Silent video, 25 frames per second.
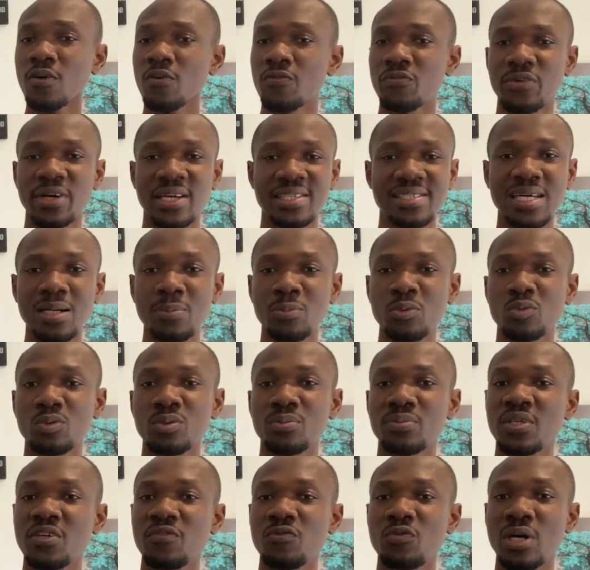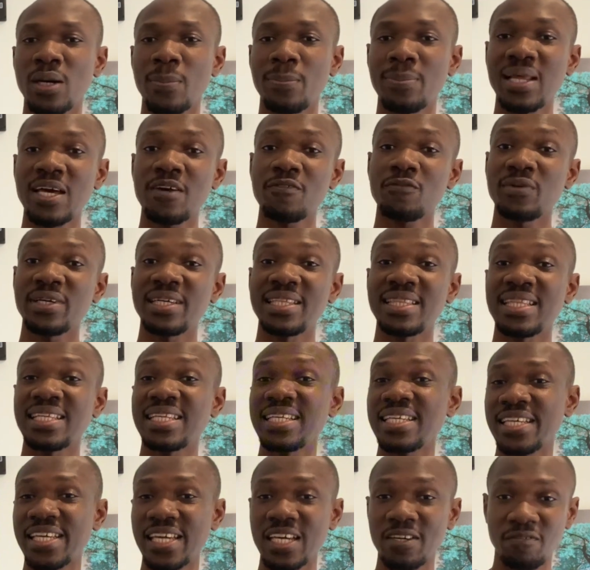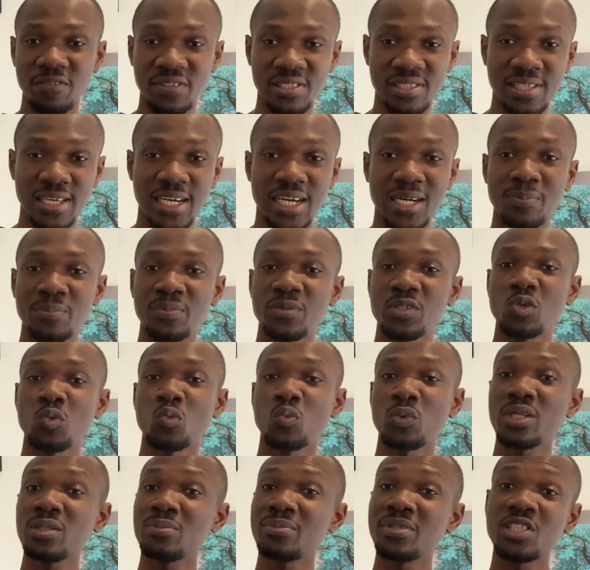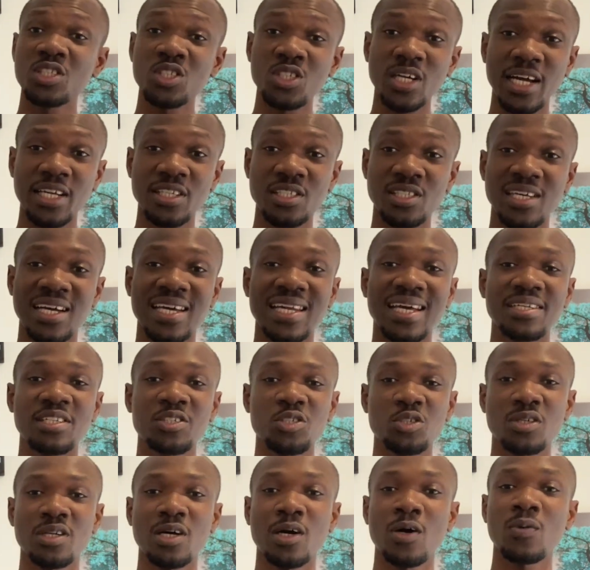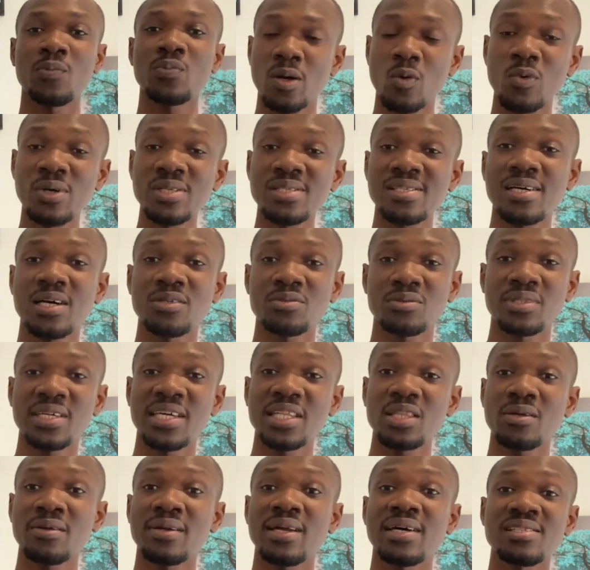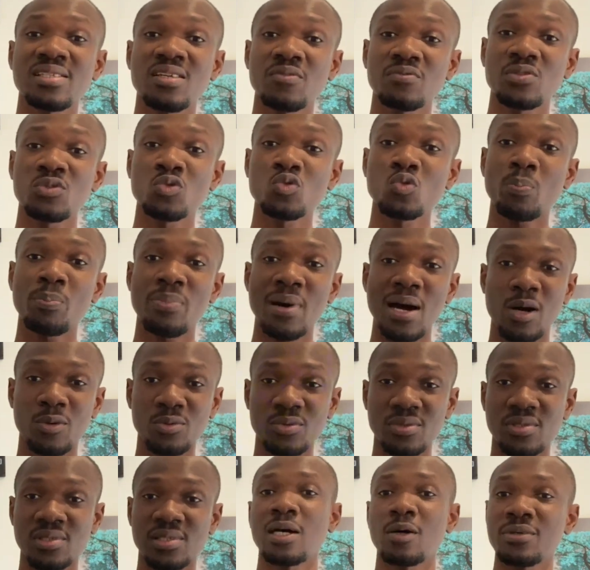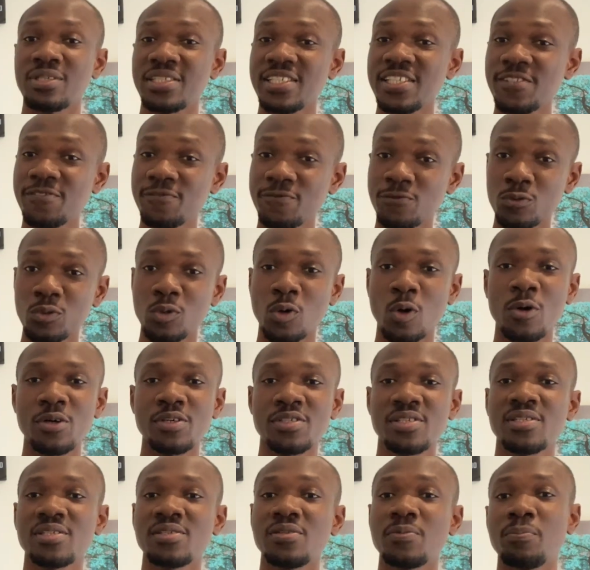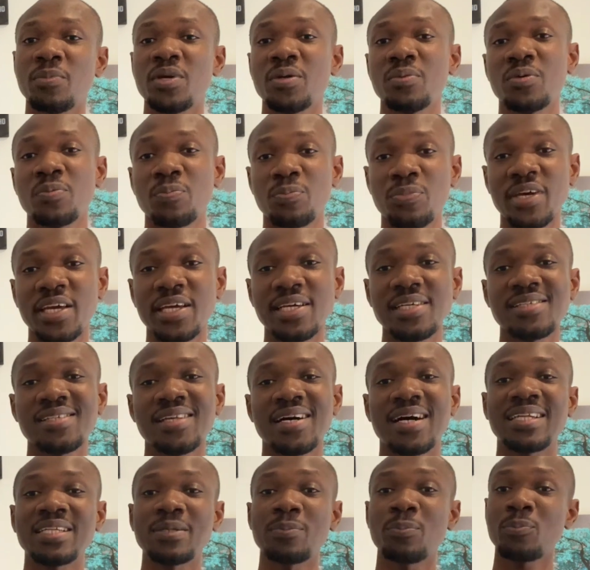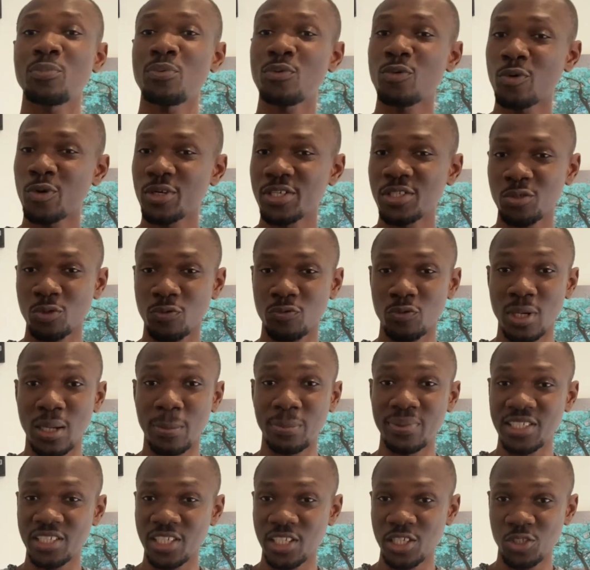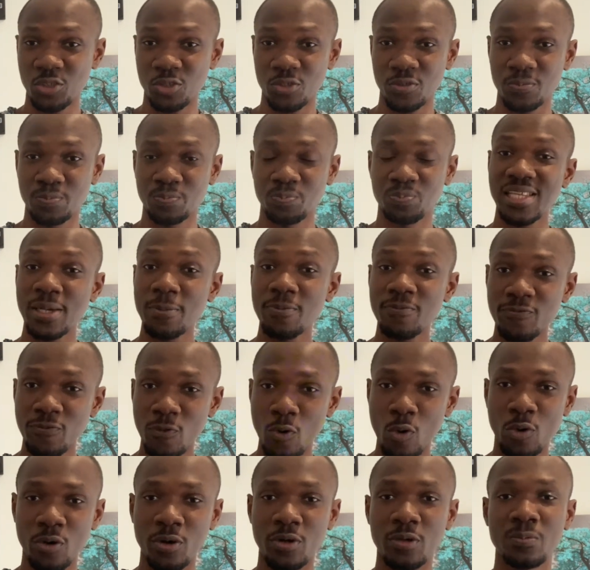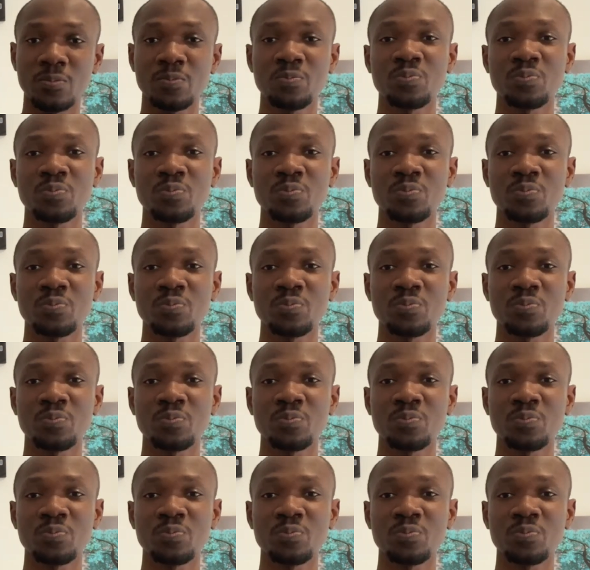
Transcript: For example, if you apply for a three-year visa, you will be charged an additional one thousand eight hundred and seventy-two pounds. Now, these full costs may be paid at the point of your application. Step four.